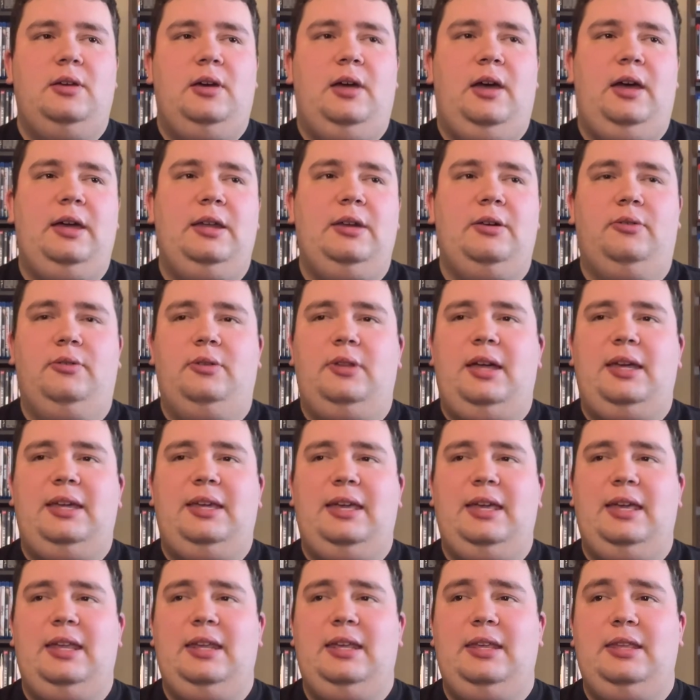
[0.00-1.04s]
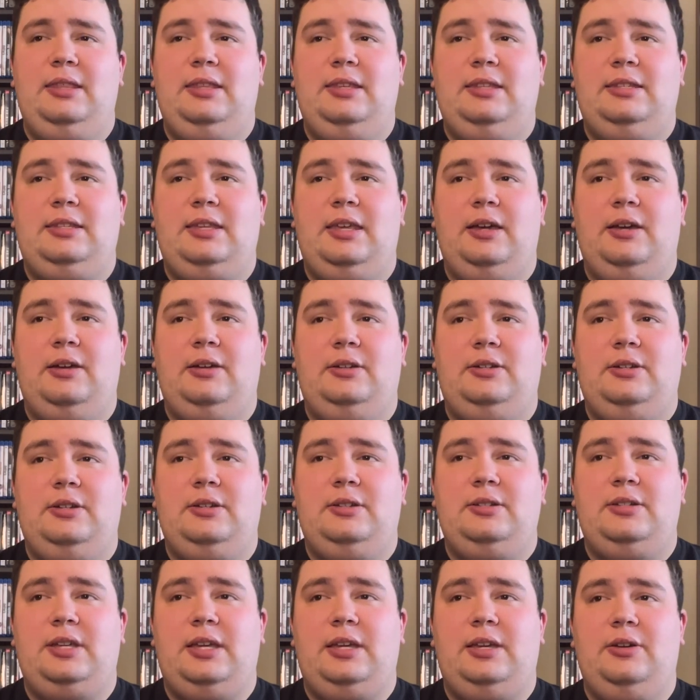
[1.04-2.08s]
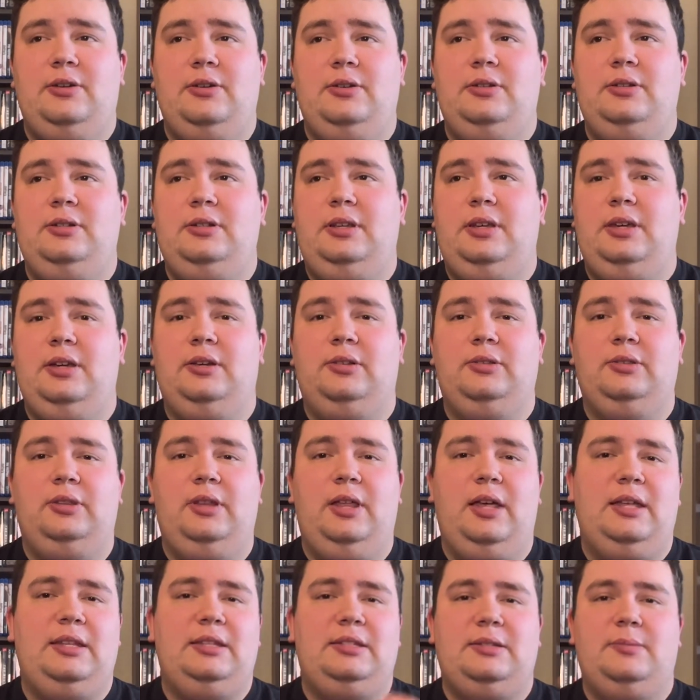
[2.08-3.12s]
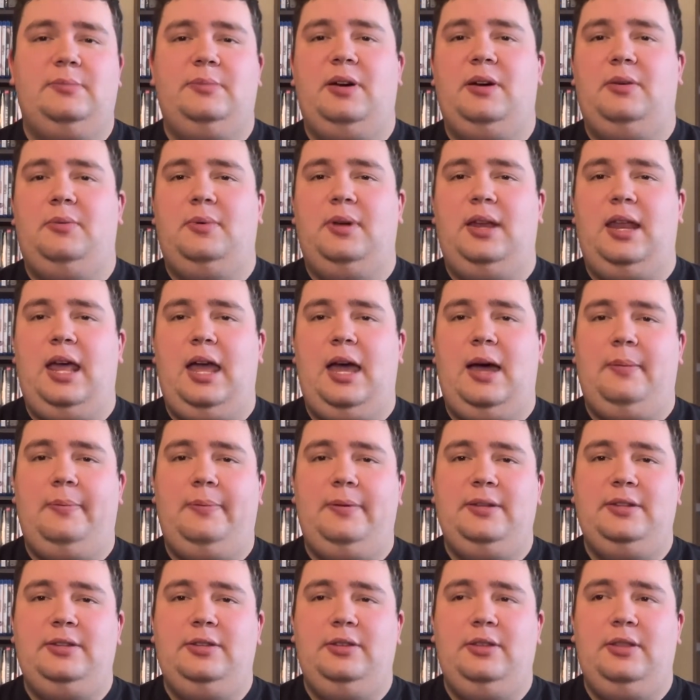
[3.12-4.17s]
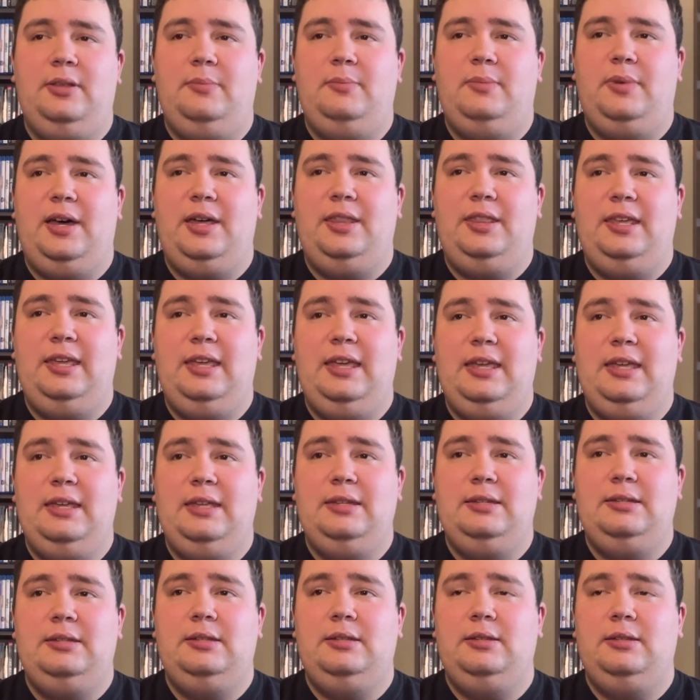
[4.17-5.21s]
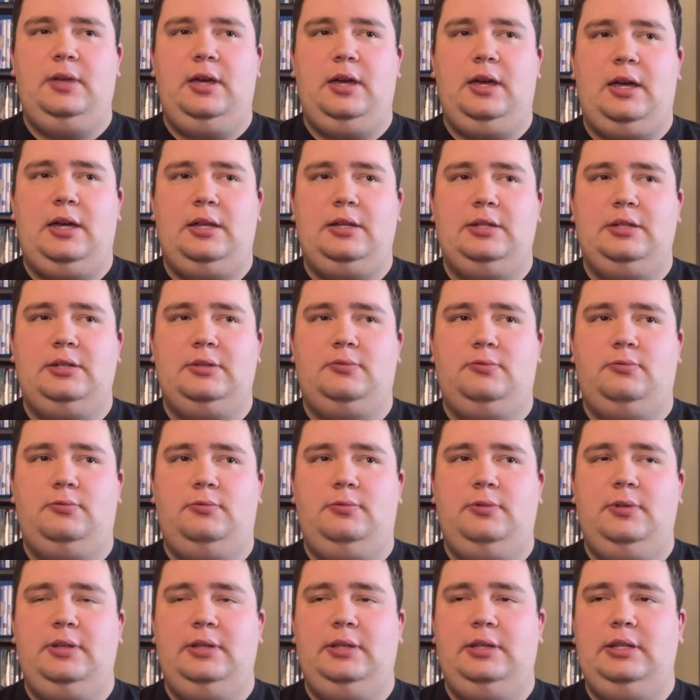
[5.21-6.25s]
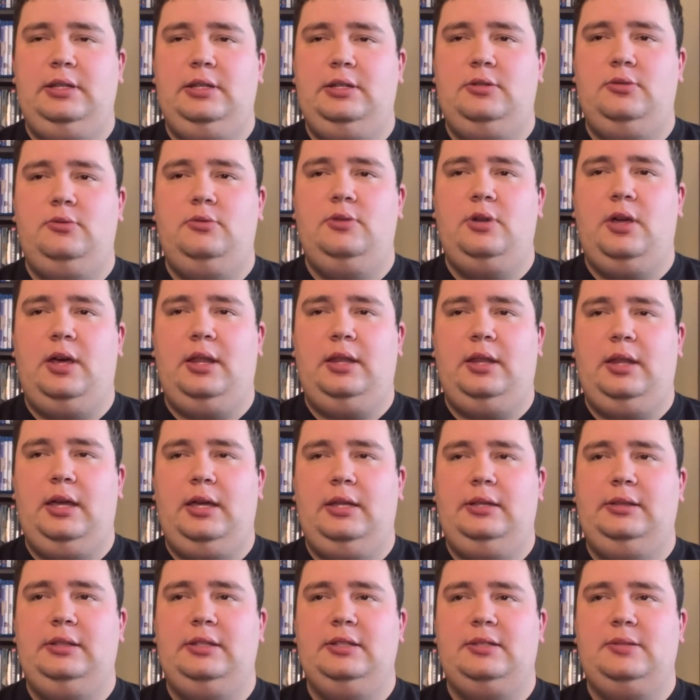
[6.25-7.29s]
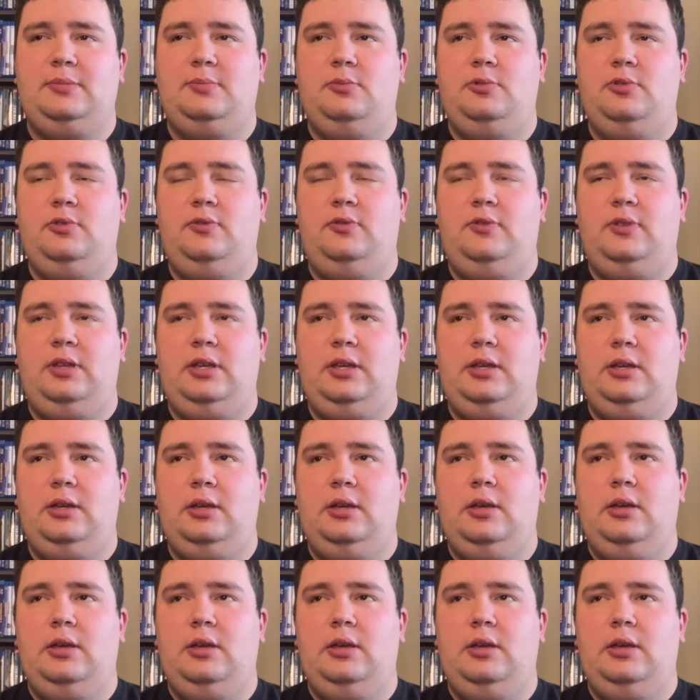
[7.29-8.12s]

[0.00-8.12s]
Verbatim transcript: I don't like any of these characters. I couldn't care less about what happened to them by the end. I just really do not like this movie.